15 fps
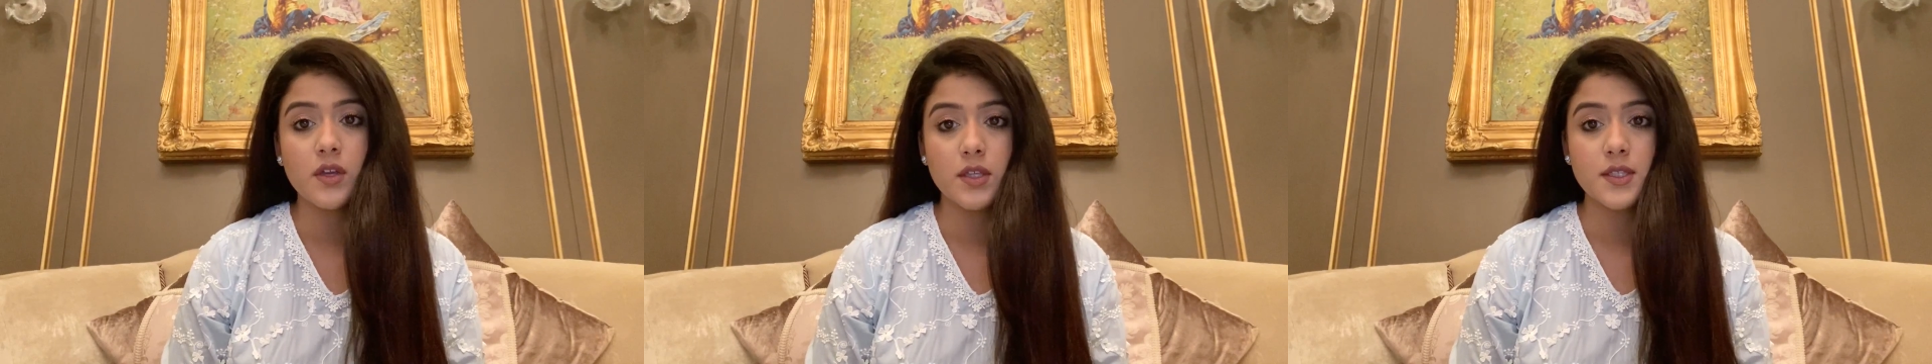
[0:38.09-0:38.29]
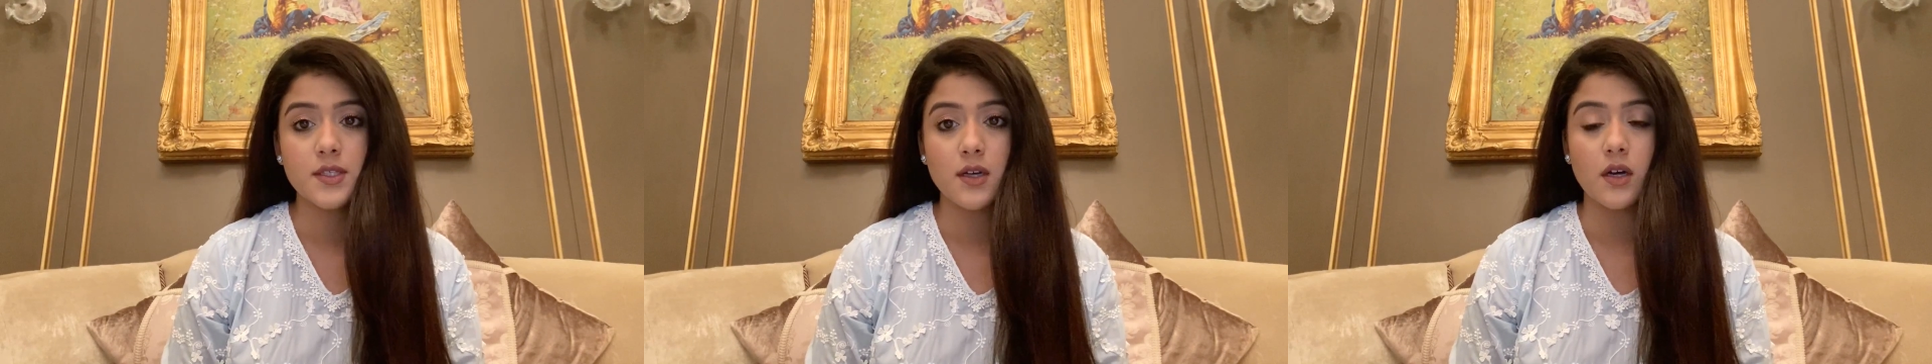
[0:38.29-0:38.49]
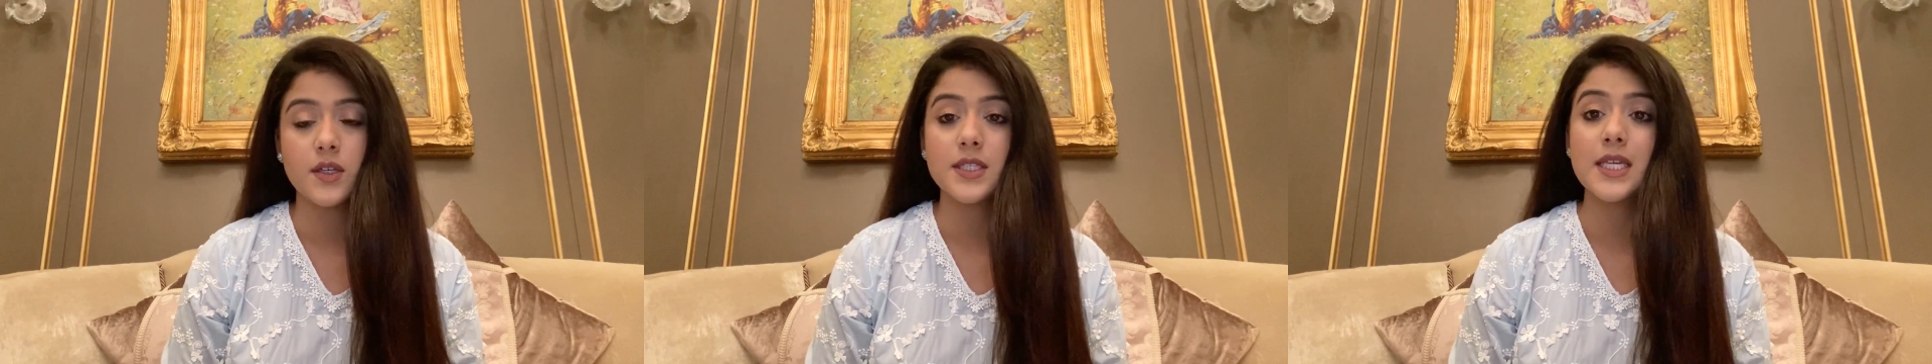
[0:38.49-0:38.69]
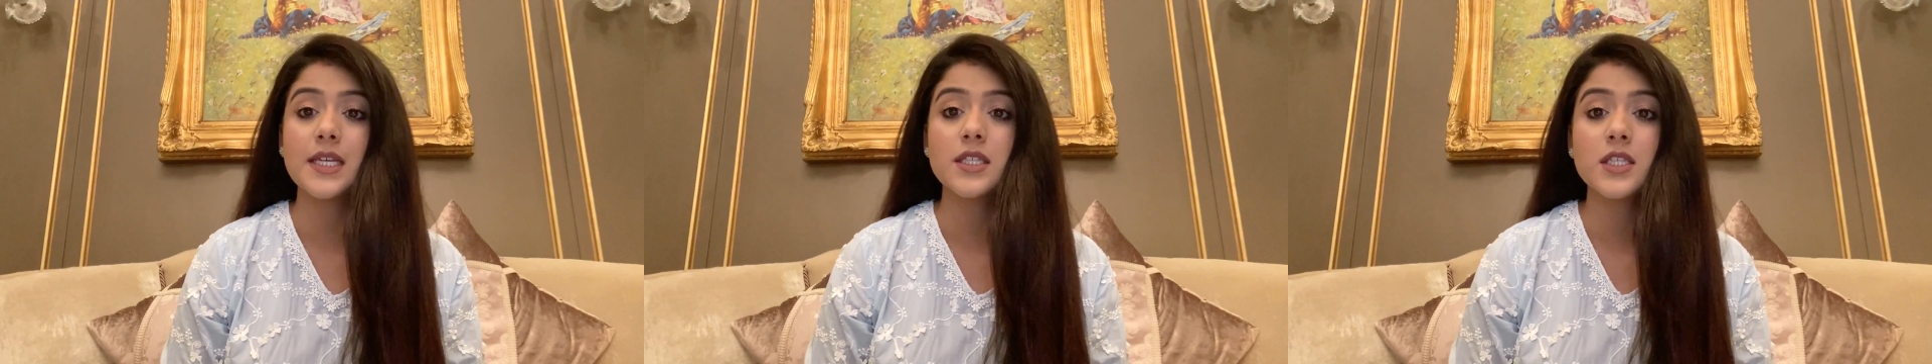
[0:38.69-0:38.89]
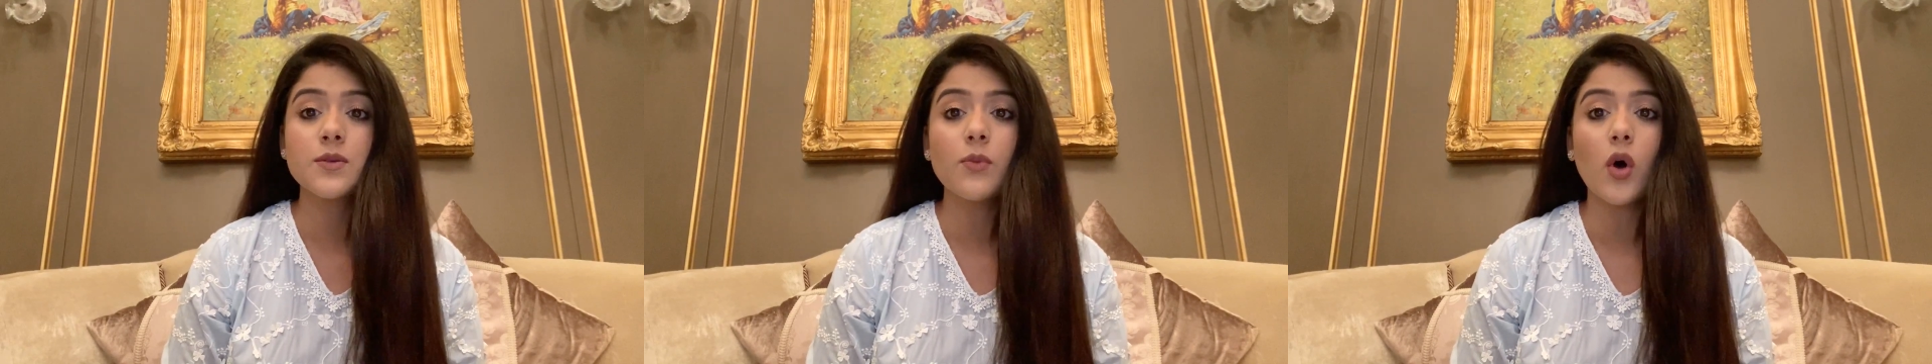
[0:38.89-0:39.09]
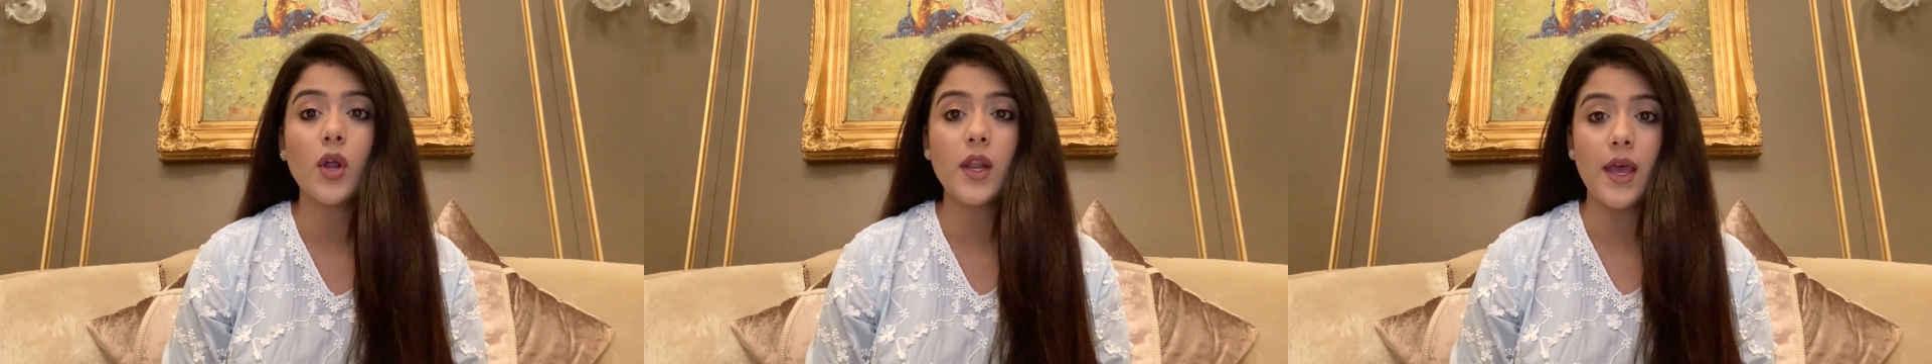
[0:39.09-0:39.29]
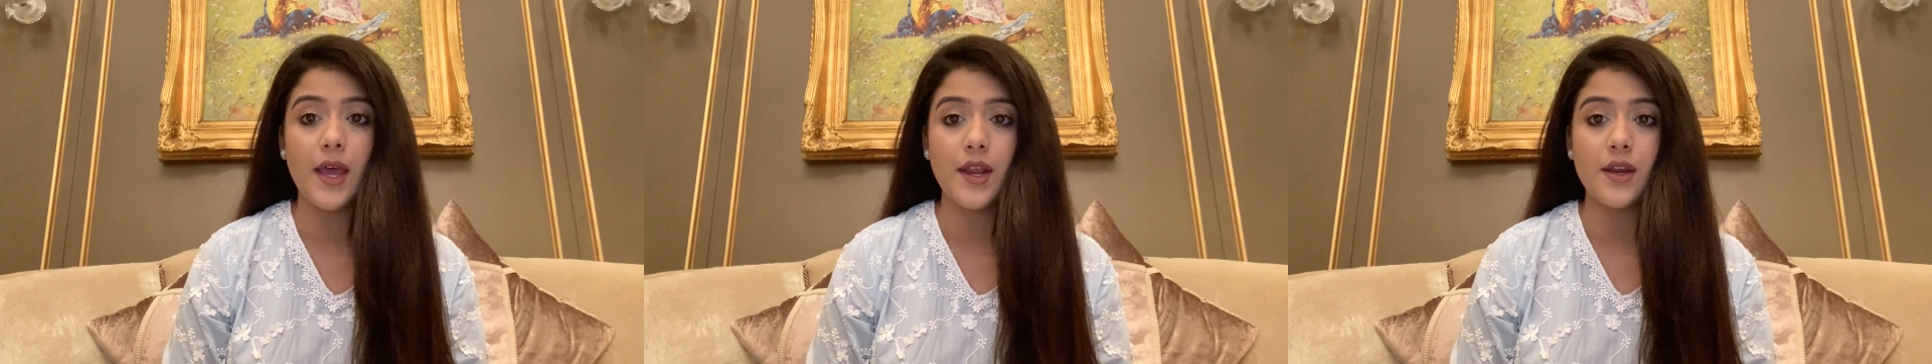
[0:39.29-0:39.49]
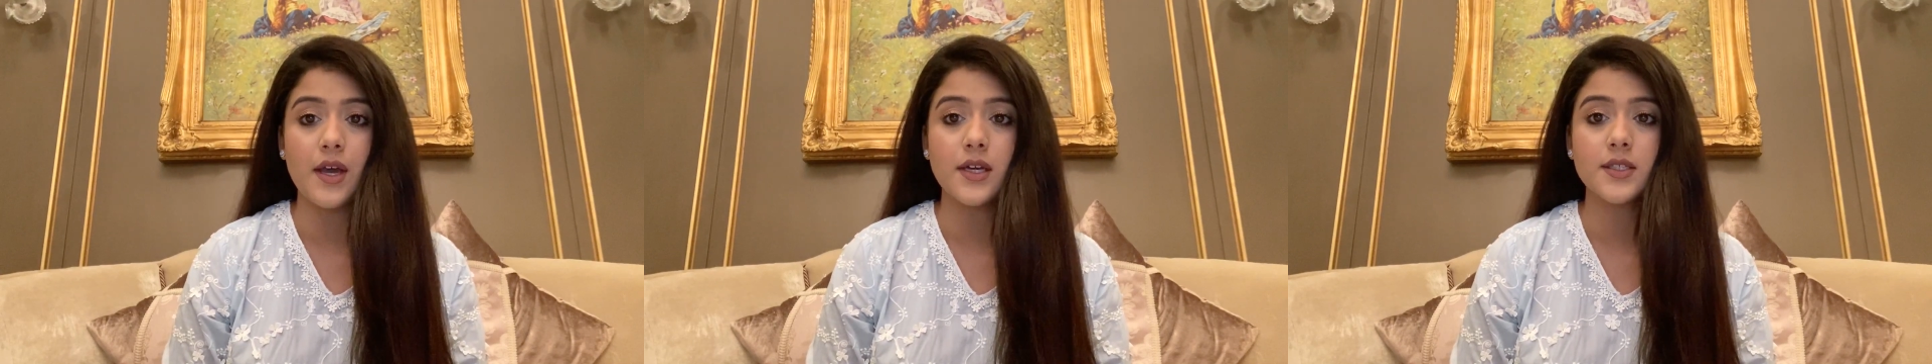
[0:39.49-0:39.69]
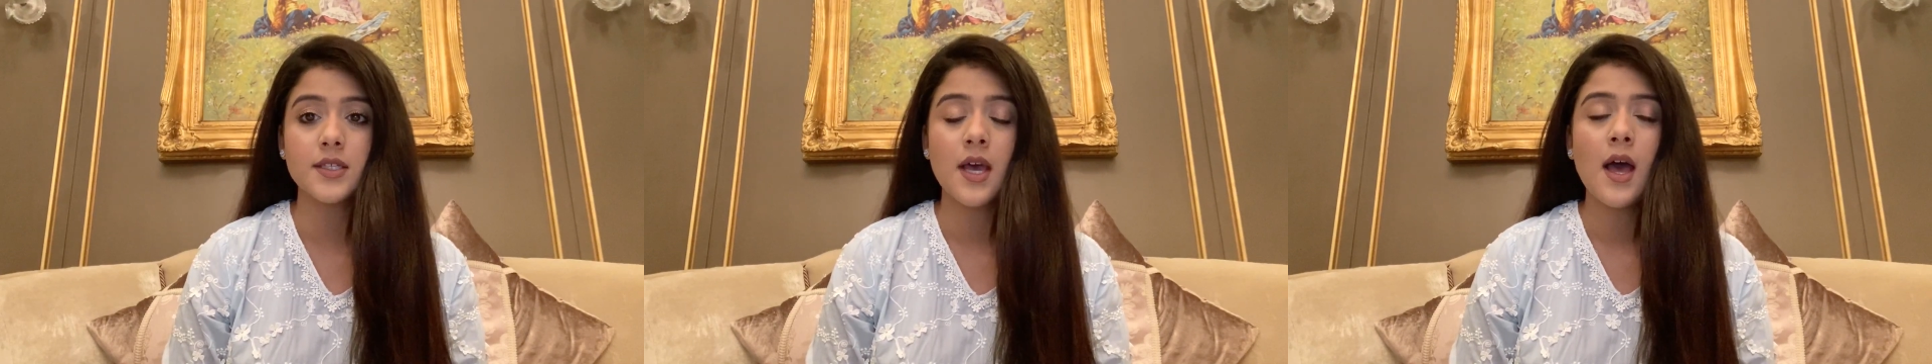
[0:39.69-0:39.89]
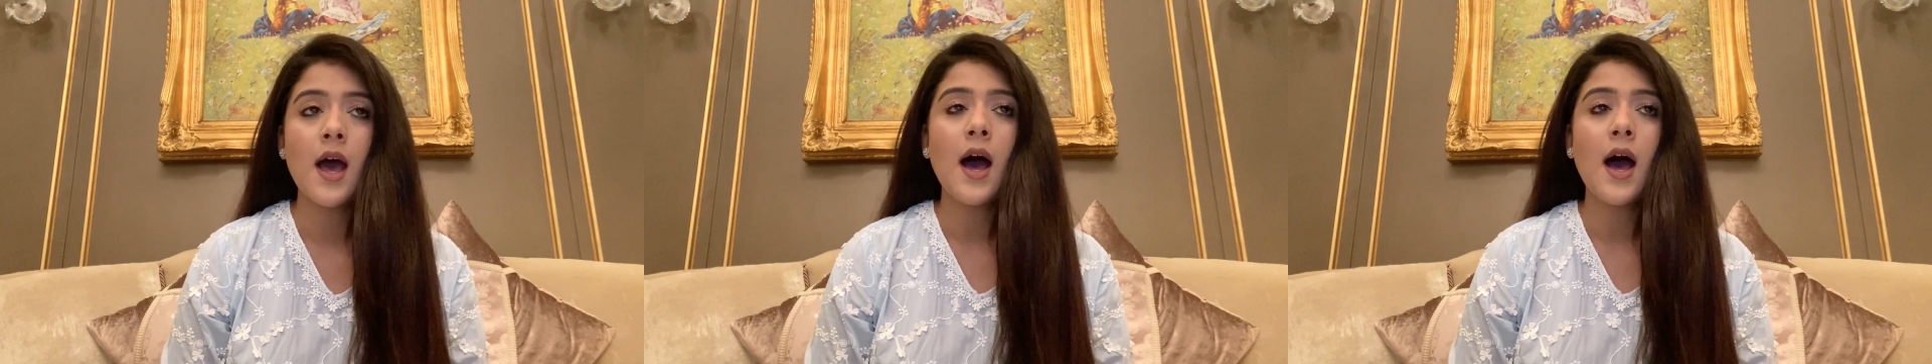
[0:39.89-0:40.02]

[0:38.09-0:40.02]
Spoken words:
concerns in smaller areas.